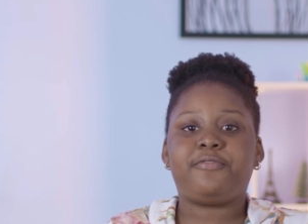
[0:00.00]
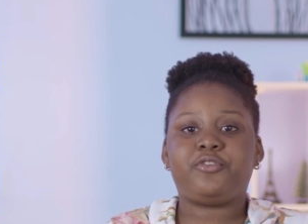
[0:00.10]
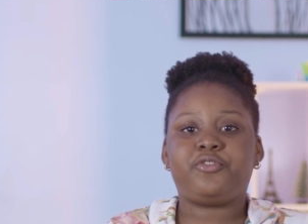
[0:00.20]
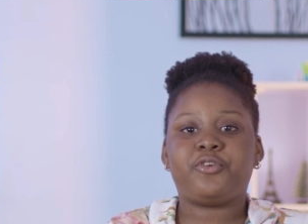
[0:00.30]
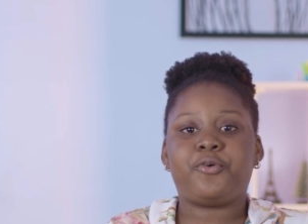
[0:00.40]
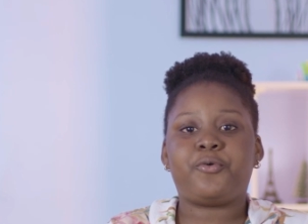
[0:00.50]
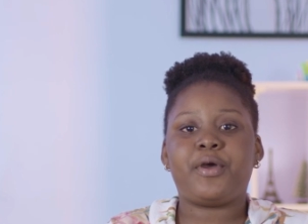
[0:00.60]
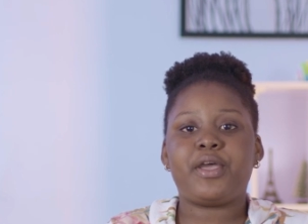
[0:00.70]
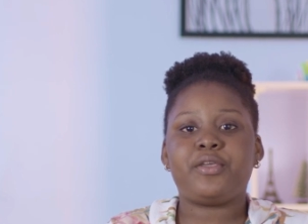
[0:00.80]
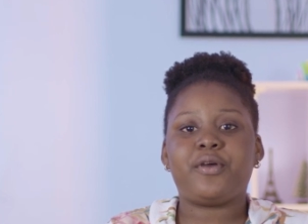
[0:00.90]
feature
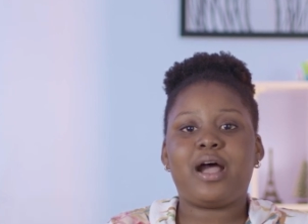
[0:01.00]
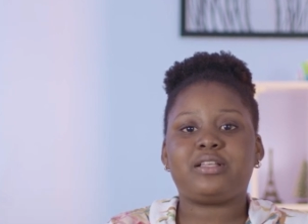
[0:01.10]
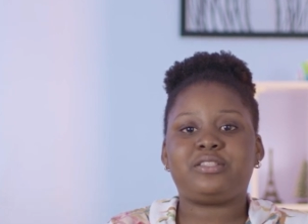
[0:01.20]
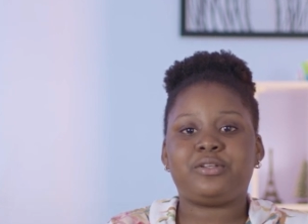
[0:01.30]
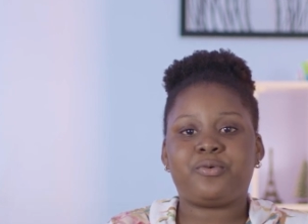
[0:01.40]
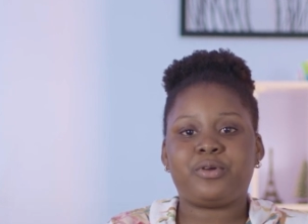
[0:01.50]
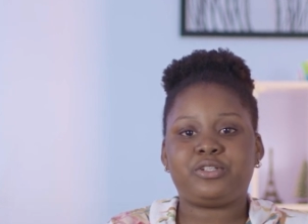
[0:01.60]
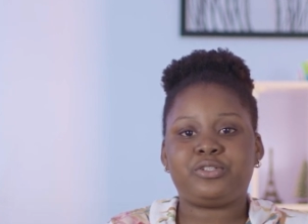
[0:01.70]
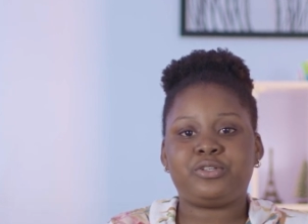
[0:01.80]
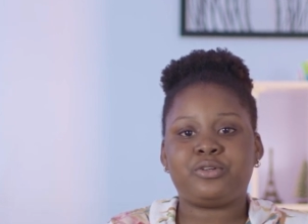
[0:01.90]
where you ask the
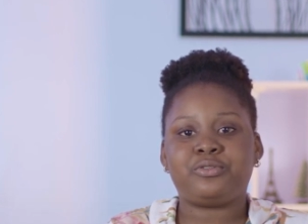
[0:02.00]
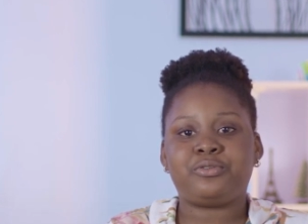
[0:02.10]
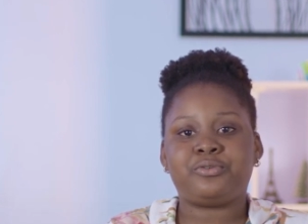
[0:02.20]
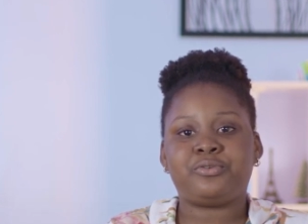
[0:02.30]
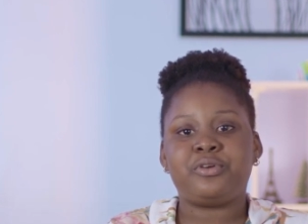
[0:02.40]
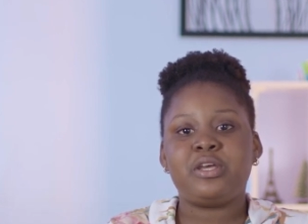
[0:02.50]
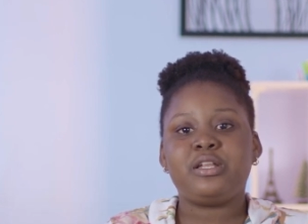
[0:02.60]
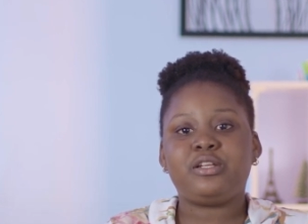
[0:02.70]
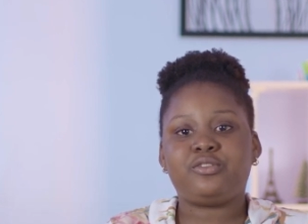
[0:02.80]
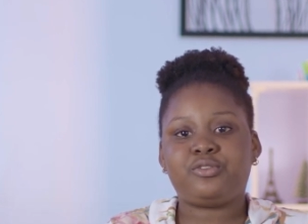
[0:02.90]
question to
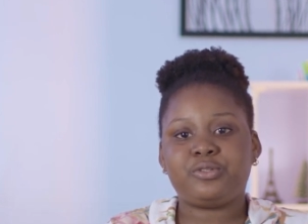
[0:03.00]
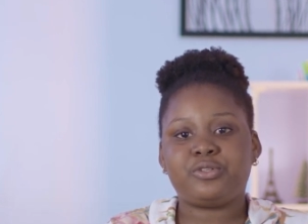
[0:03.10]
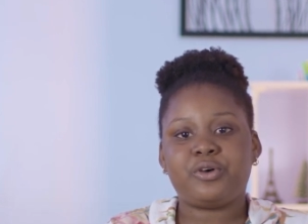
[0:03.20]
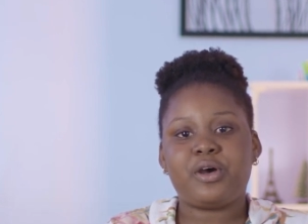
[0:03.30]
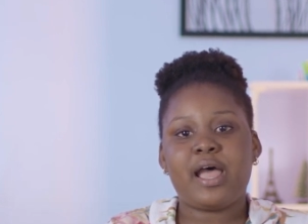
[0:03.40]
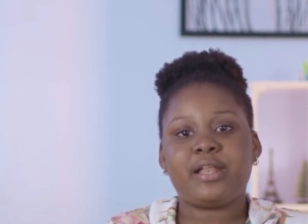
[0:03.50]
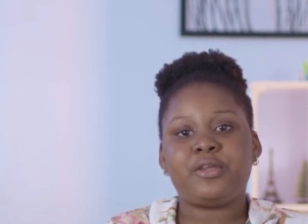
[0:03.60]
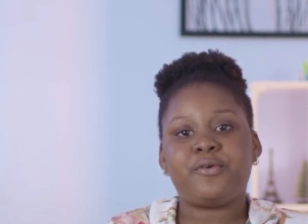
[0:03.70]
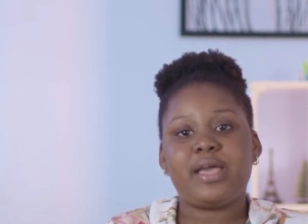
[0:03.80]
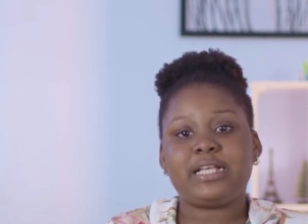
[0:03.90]
the tutor and
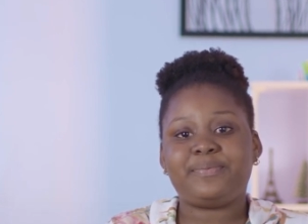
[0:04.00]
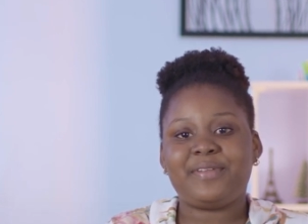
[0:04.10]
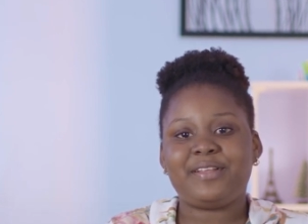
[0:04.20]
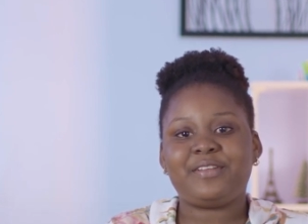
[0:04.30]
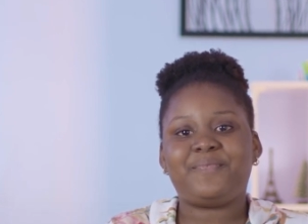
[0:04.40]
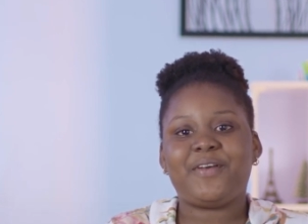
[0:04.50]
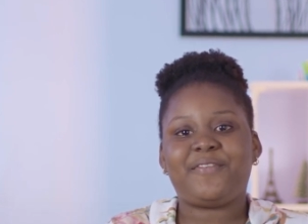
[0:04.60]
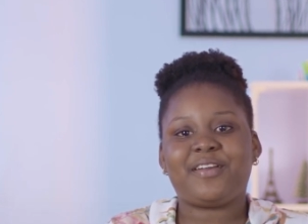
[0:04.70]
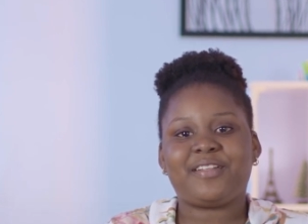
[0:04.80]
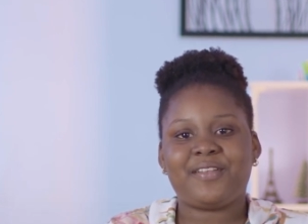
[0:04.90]
he'll explain it
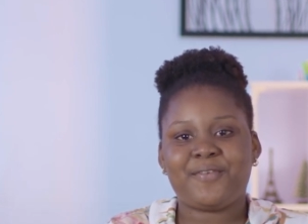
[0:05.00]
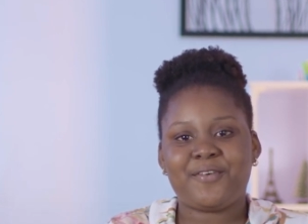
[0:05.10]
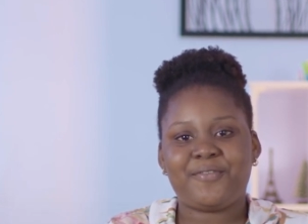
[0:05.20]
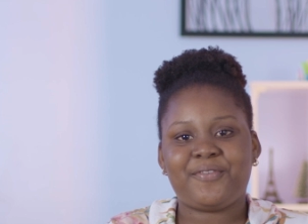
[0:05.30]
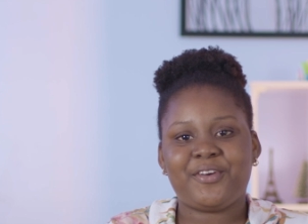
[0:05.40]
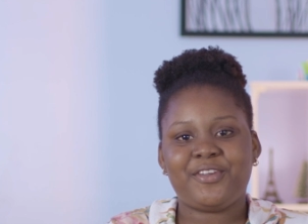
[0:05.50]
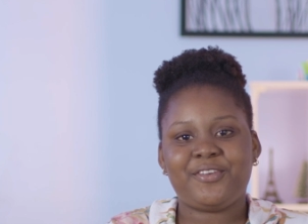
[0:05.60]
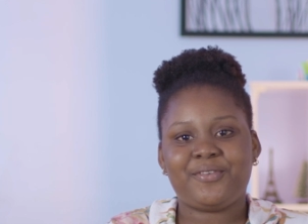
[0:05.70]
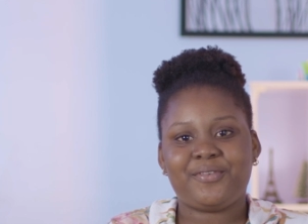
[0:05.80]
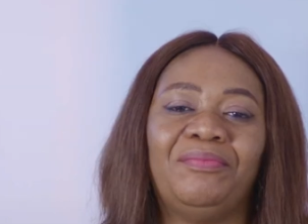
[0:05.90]
perfectly well for you.